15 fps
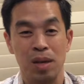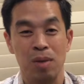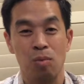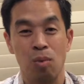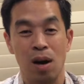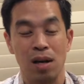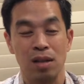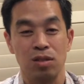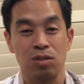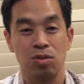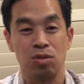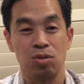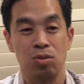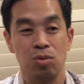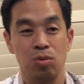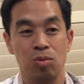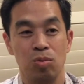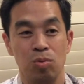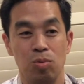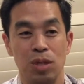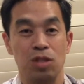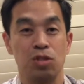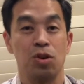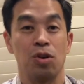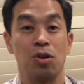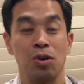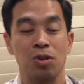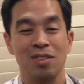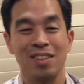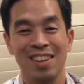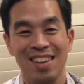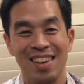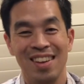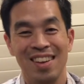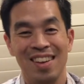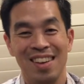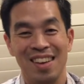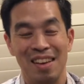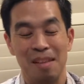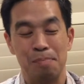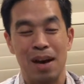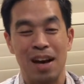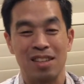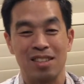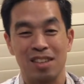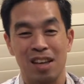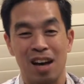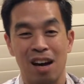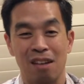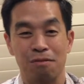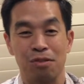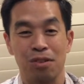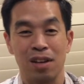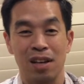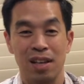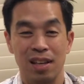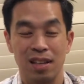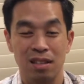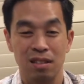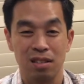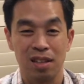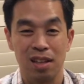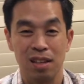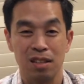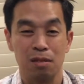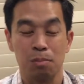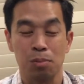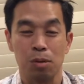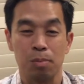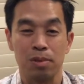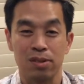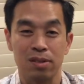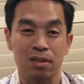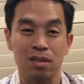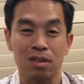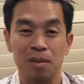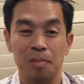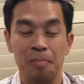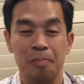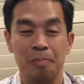we want to return it back to God for His kingdom purposes.